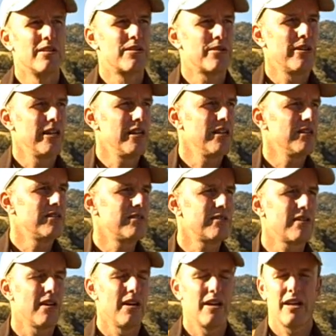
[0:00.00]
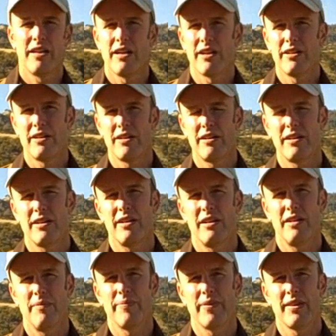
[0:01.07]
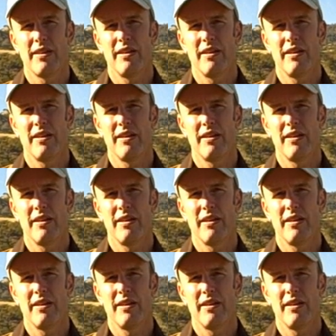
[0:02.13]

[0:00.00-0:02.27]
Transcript: trees and other